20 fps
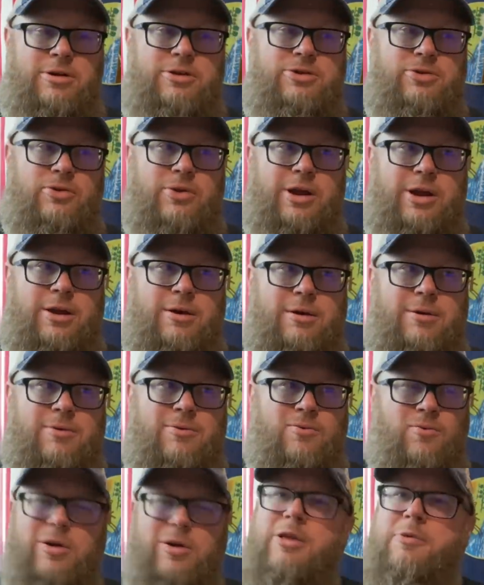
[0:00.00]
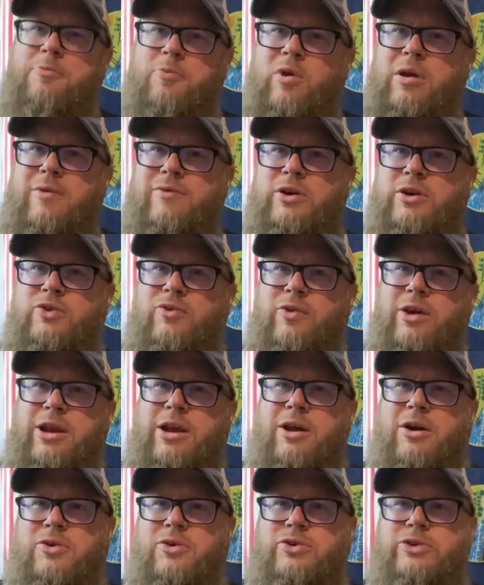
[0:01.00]
during one of the previous
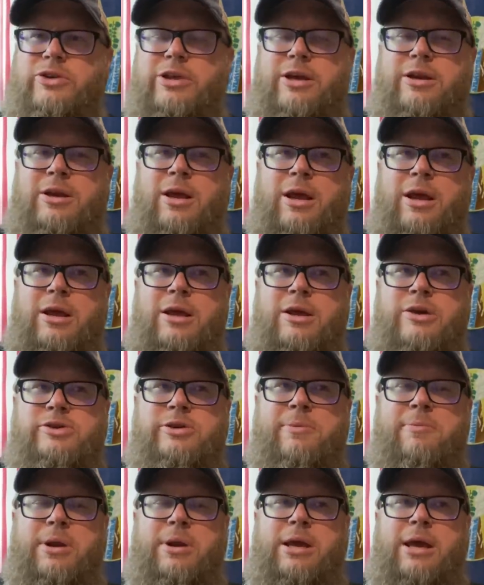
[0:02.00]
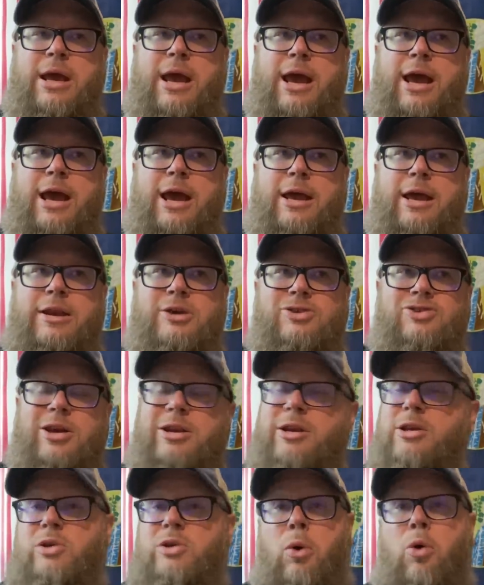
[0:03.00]
videos that somebody had
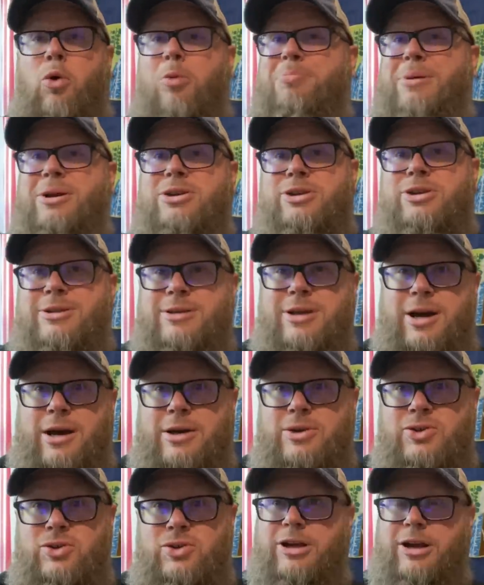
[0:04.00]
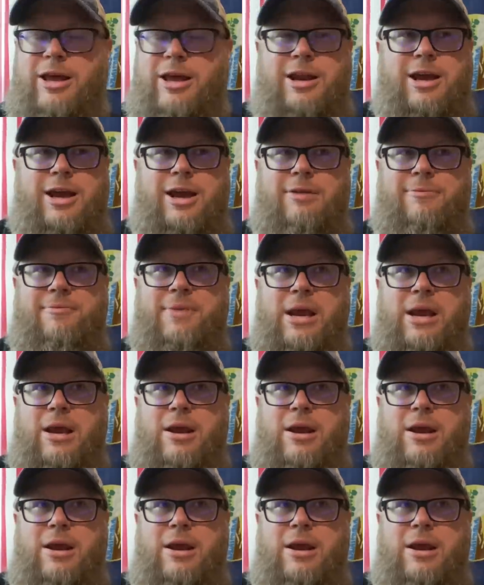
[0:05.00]
sent us a whole bunch of ducks, and I had